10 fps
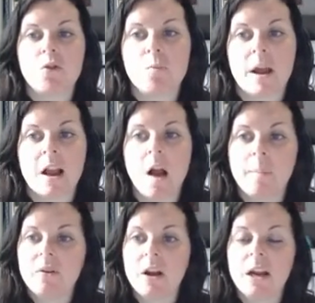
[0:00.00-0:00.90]
my
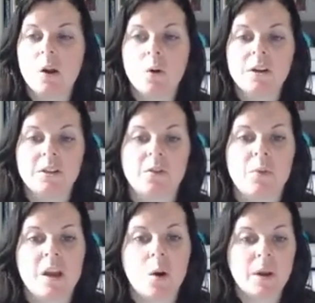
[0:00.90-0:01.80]
copywriting course. So if we
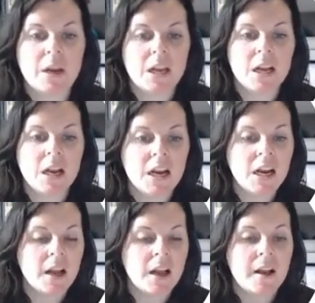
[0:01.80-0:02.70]
go in here,
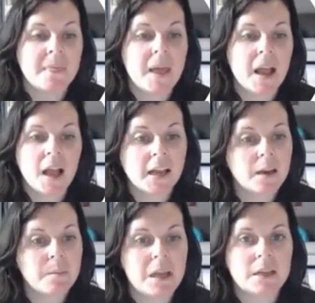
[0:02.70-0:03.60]
that kind of
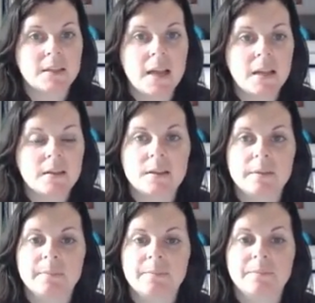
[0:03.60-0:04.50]
makes sense.
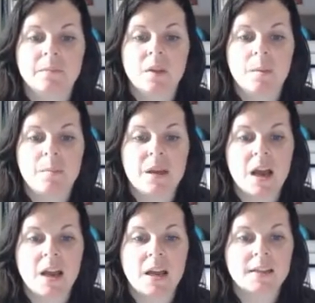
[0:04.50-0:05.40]

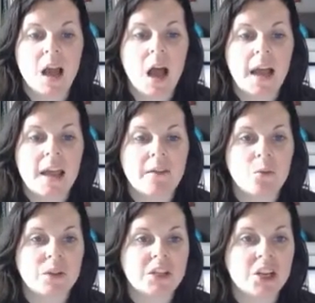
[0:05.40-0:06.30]
because I have
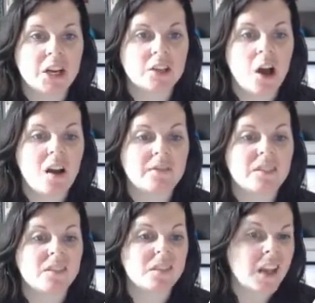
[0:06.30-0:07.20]
only checked off
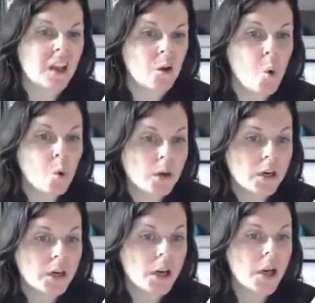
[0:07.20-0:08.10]
like a
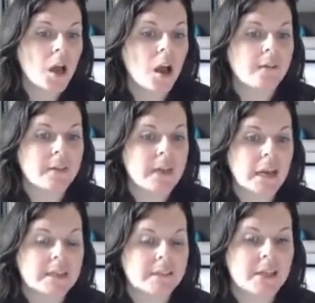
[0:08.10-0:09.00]
quarter of the
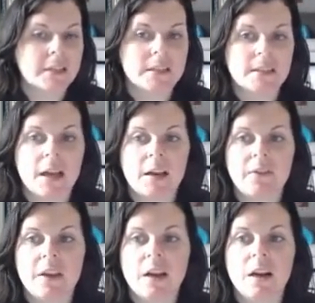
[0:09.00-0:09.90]
activities inside of
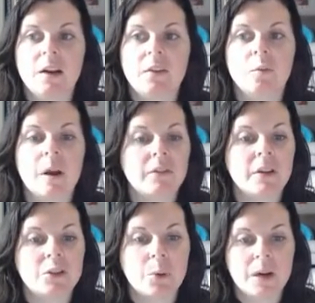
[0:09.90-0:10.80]
here. For my
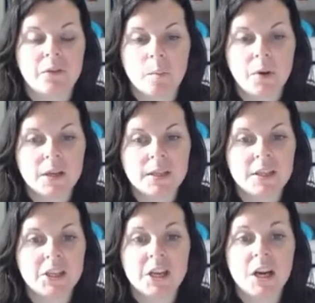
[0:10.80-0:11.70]
read 24 books
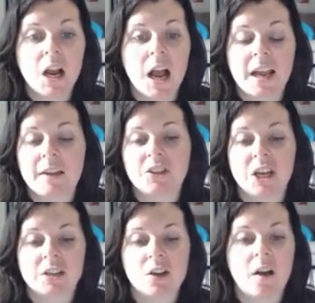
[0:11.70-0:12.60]
this year, I have
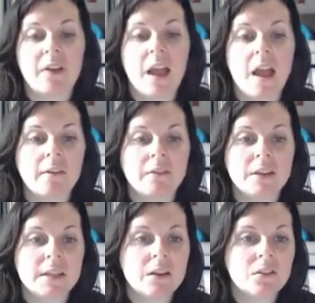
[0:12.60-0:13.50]
checked off every
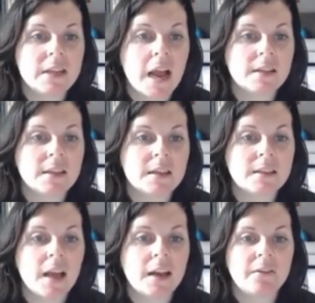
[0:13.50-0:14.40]
single task
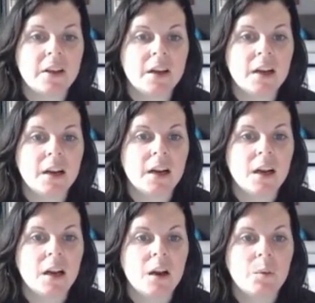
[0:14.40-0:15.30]
inside of here.
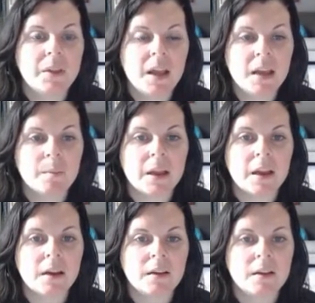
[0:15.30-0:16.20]
What the heck,
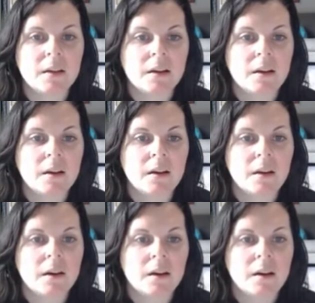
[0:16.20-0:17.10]
man?
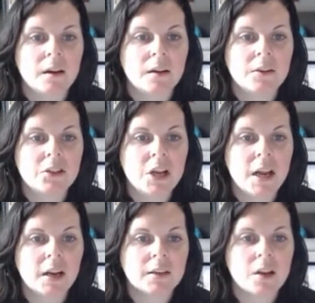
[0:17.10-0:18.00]

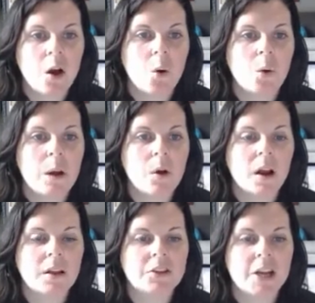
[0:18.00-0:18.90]
Checked. Oh, I want
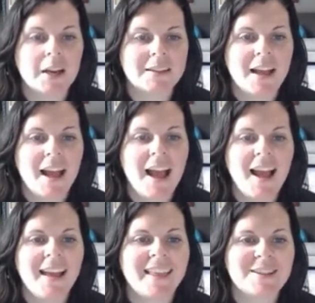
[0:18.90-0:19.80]
unchecked. Ha,
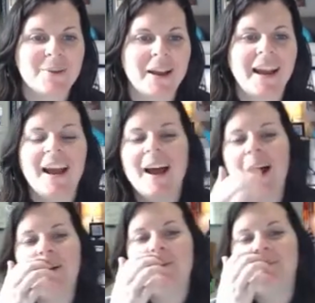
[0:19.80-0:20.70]
that's why.
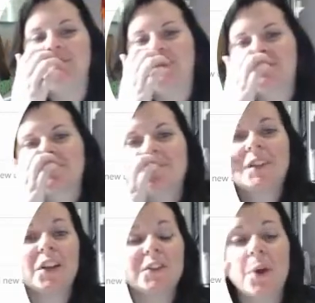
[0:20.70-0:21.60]

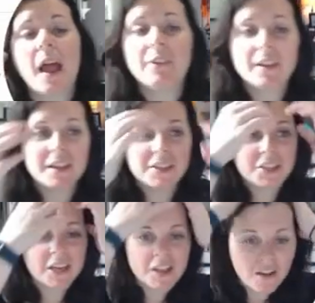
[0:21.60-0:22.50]
So everything's
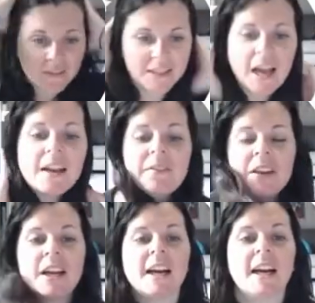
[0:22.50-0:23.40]
checked off inside of
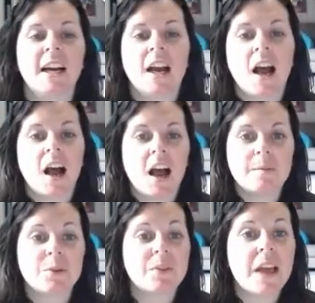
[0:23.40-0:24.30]
here.
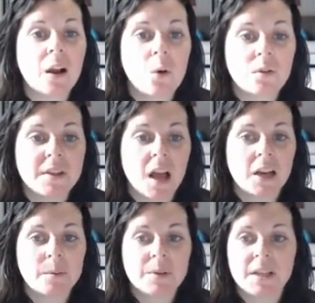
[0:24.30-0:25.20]
So that goal is
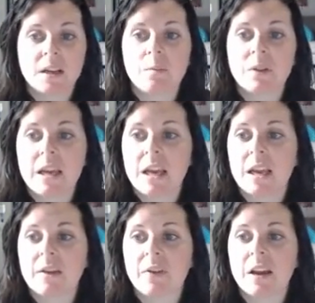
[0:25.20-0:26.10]
100% complete.
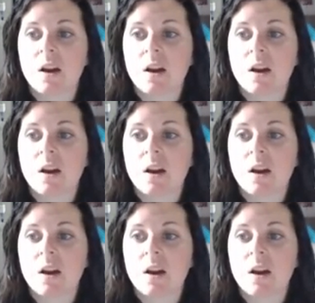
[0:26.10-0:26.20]
If I go